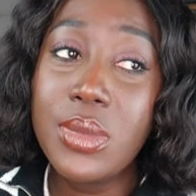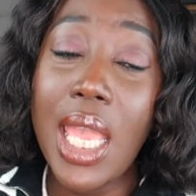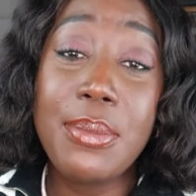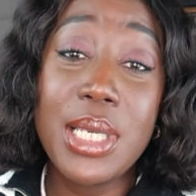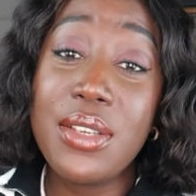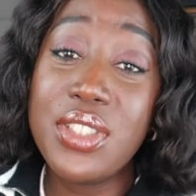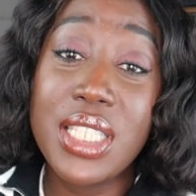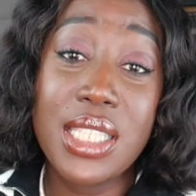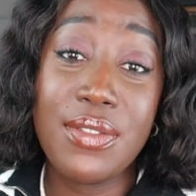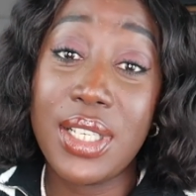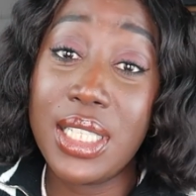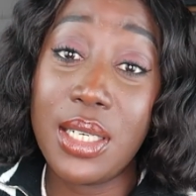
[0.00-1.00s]
i believe she's
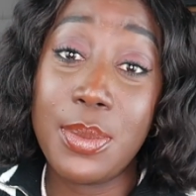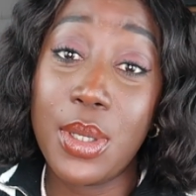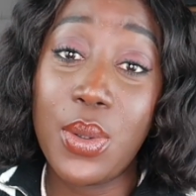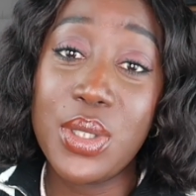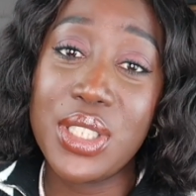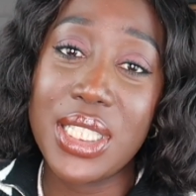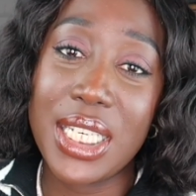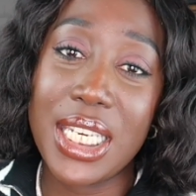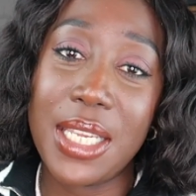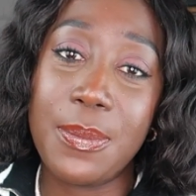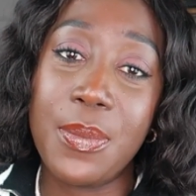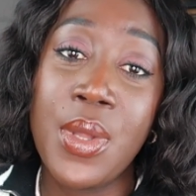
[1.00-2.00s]
even a little bit older than
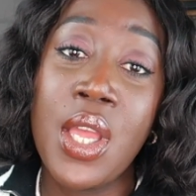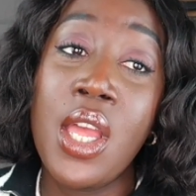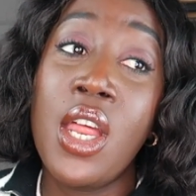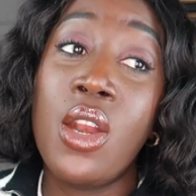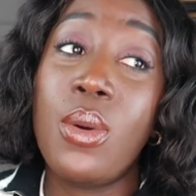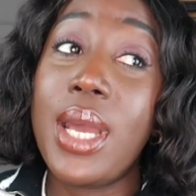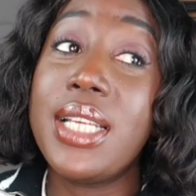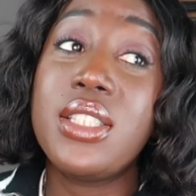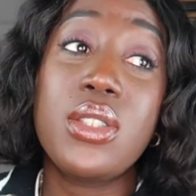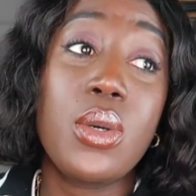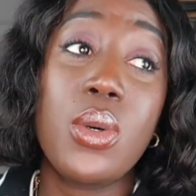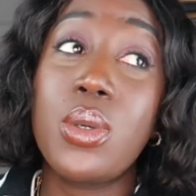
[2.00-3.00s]
him
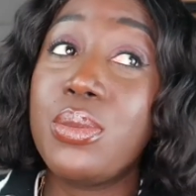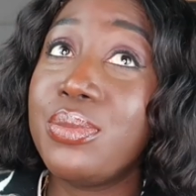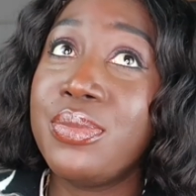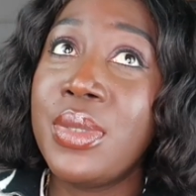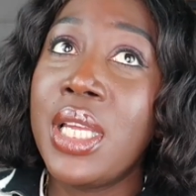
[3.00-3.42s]
right so